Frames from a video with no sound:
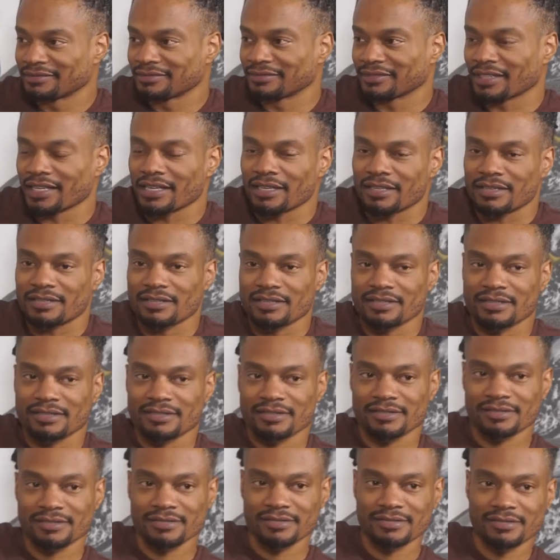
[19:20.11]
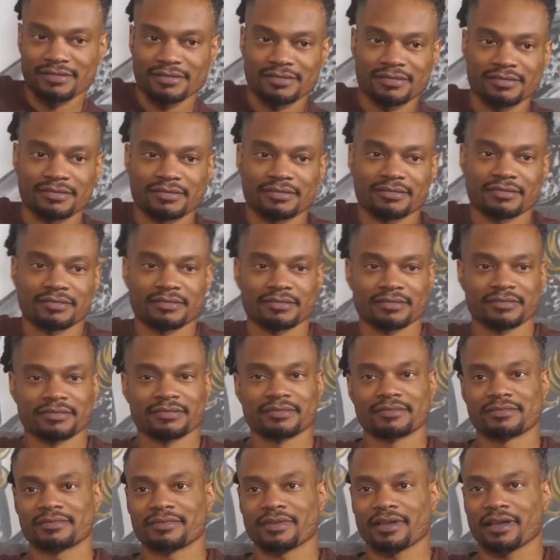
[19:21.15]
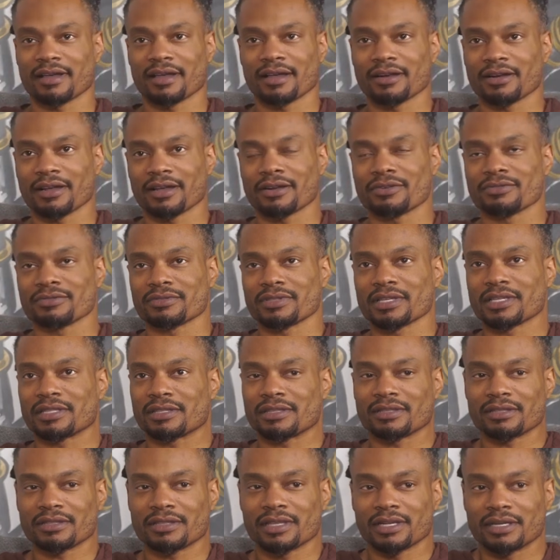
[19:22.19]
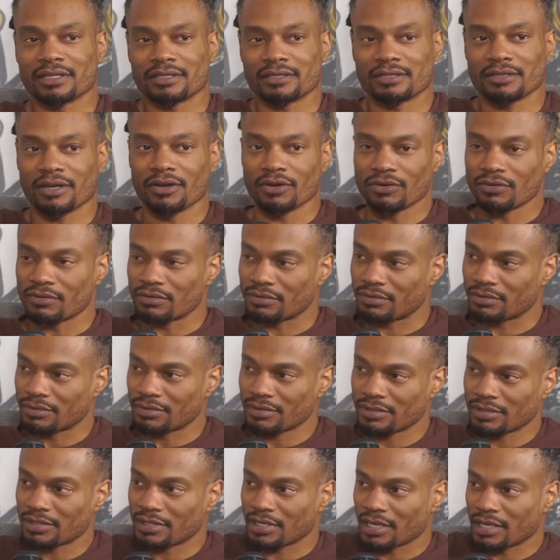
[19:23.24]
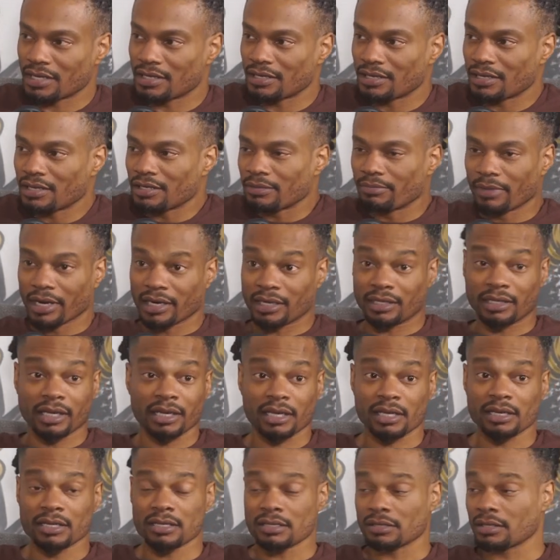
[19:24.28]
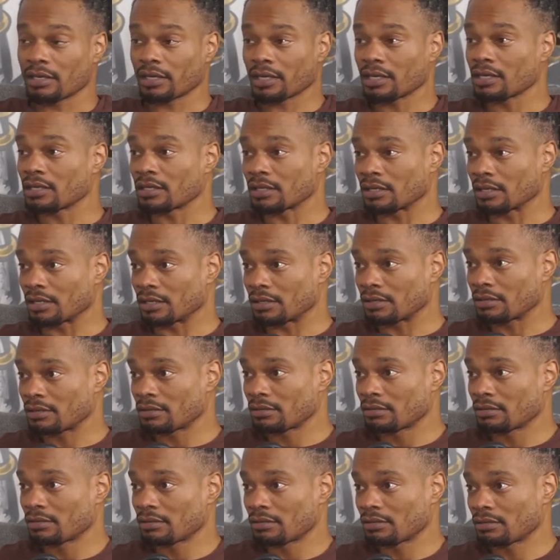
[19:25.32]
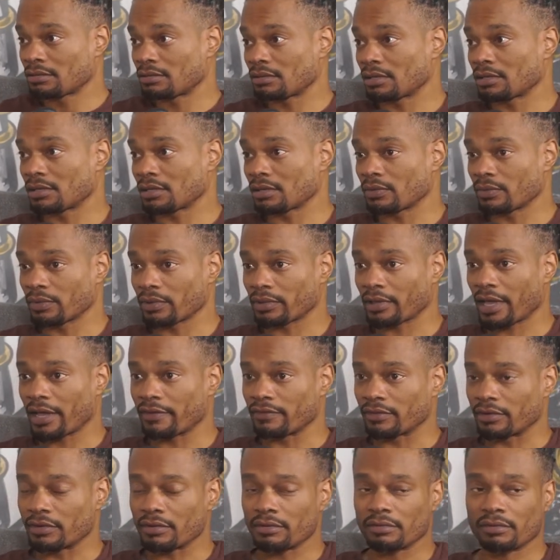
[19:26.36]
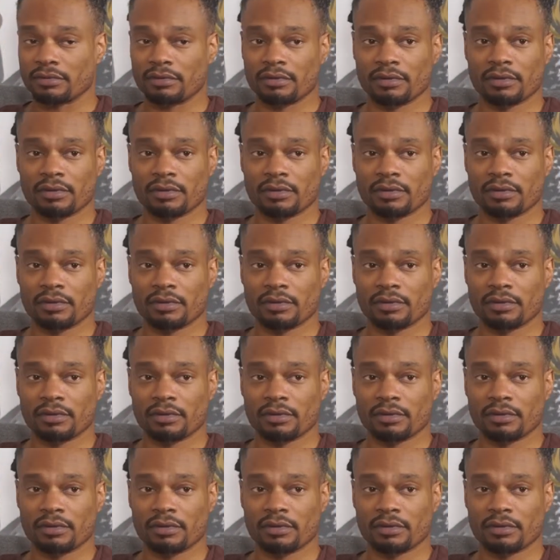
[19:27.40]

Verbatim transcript: Like it's. I, I don't think that it's owed to anybody, like any like anything, anything worth having.